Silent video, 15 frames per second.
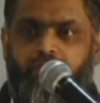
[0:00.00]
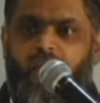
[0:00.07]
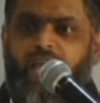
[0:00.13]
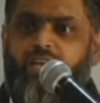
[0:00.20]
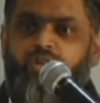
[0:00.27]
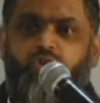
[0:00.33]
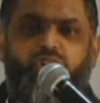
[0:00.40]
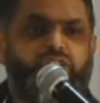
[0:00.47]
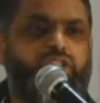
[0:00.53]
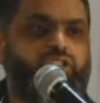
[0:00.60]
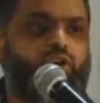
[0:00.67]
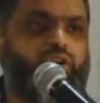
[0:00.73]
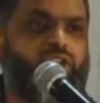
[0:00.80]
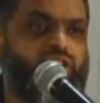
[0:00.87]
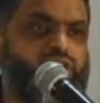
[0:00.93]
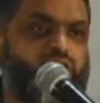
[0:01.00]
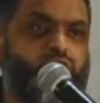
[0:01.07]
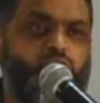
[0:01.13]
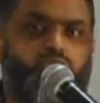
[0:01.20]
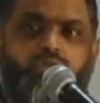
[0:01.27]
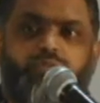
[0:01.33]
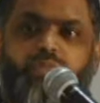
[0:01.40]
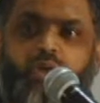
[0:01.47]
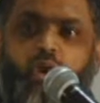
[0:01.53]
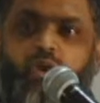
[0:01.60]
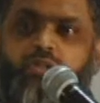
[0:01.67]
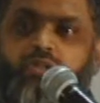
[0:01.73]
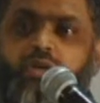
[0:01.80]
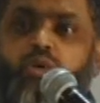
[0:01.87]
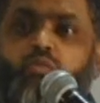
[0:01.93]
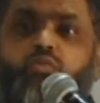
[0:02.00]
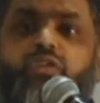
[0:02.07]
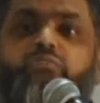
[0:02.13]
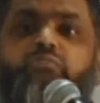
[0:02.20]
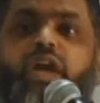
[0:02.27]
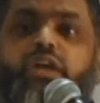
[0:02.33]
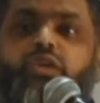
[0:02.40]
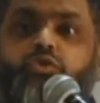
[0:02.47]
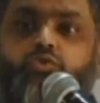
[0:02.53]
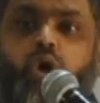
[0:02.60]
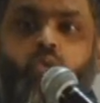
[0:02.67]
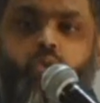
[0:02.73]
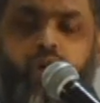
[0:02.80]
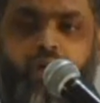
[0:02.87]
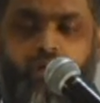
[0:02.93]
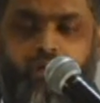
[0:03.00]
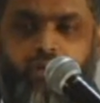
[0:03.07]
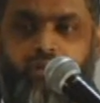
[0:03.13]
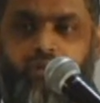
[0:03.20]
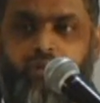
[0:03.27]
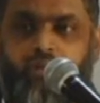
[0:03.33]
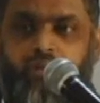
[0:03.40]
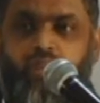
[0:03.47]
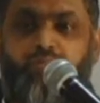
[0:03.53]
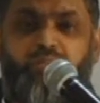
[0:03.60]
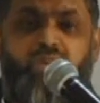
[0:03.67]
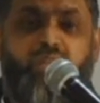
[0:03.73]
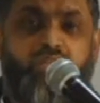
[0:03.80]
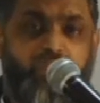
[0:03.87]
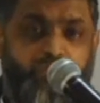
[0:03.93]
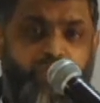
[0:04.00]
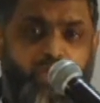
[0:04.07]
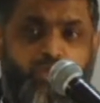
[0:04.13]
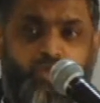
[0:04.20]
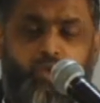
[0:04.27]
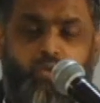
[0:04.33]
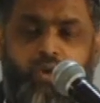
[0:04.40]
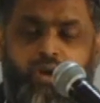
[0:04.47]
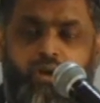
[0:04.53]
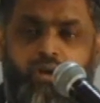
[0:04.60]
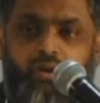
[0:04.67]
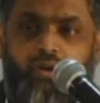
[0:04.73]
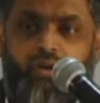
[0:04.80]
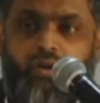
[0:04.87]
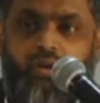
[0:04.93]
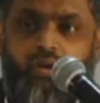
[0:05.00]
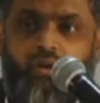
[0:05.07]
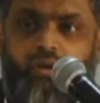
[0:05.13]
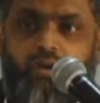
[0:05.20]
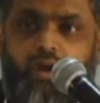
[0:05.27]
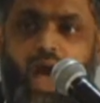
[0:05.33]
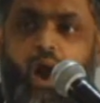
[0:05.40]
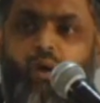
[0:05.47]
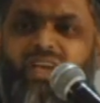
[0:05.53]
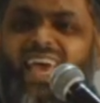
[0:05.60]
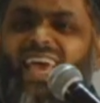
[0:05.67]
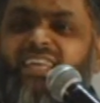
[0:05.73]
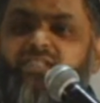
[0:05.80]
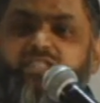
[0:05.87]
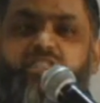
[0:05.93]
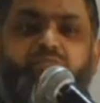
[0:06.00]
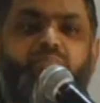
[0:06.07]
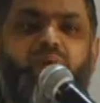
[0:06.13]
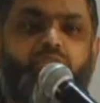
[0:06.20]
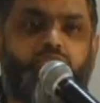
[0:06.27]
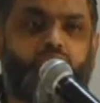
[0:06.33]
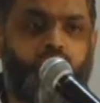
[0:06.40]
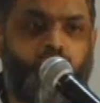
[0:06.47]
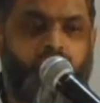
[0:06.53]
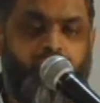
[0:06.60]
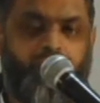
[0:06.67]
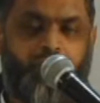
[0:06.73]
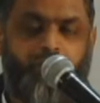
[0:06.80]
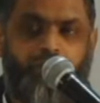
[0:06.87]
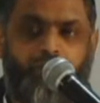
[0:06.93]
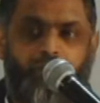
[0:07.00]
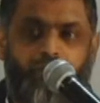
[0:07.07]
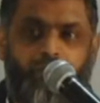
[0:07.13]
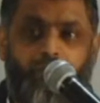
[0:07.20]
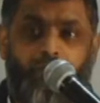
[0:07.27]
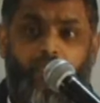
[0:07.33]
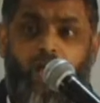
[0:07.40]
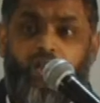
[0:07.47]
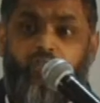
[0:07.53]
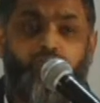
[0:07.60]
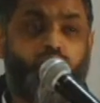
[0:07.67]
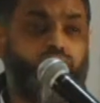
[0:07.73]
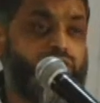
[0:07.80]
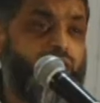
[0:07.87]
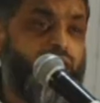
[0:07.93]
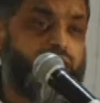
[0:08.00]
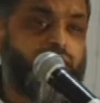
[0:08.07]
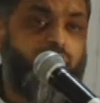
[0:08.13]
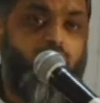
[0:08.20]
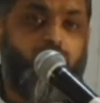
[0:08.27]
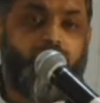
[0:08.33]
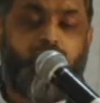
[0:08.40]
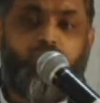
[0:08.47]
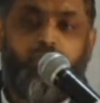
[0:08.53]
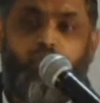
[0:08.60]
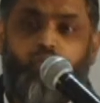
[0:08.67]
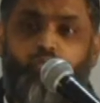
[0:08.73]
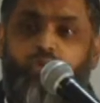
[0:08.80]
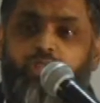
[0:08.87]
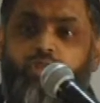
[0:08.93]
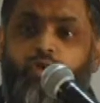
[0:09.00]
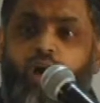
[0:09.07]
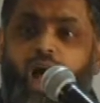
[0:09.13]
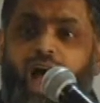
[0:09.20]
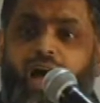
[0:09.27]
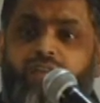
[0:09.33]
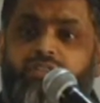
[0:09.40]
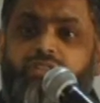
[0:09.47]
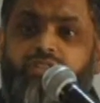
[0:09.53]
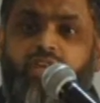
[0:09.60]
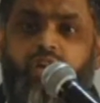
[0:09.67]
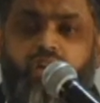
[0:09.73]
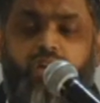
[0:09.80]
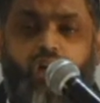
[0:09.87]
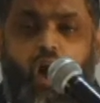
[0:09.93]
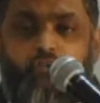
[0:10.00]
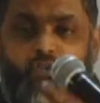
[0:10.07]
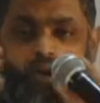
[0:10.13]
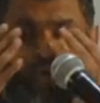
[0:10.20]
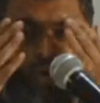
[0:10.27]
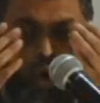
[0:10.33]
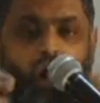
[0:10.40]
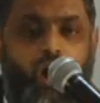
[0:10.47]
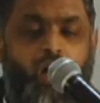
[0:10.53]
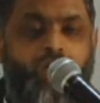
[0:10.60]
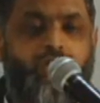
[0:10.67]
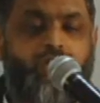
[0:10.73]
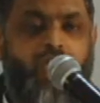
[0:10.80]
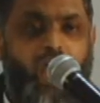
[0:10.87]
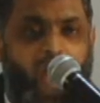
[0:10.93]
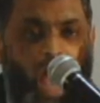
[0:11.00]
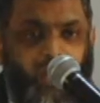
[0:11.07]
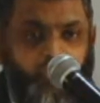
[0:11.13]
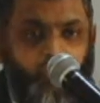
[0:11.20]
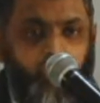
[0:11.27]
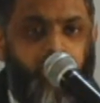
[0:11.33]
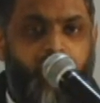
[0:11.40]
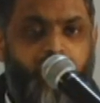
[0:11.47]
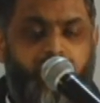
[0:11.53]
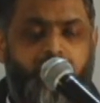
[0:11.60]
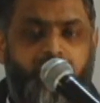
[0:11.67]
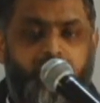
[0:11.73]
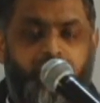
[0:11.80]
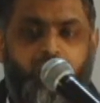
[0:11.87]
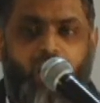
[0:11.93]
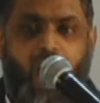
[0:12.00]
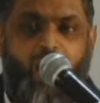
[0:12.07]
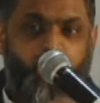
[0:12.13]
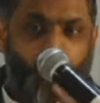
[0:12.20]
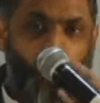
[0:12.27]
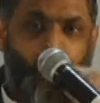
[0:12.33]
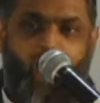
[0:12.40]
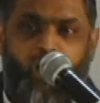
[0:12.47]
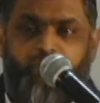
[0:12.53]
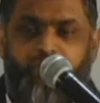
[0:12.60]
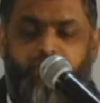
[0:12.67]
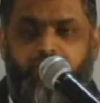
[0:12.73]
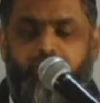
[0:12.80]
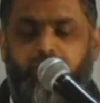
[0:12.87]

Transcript: Ignorance is not an excuse because we made you aware. The media's made you aware. Our cases have made you aware. And if you sat down with your hands covering your eyes and your ears and your mouth,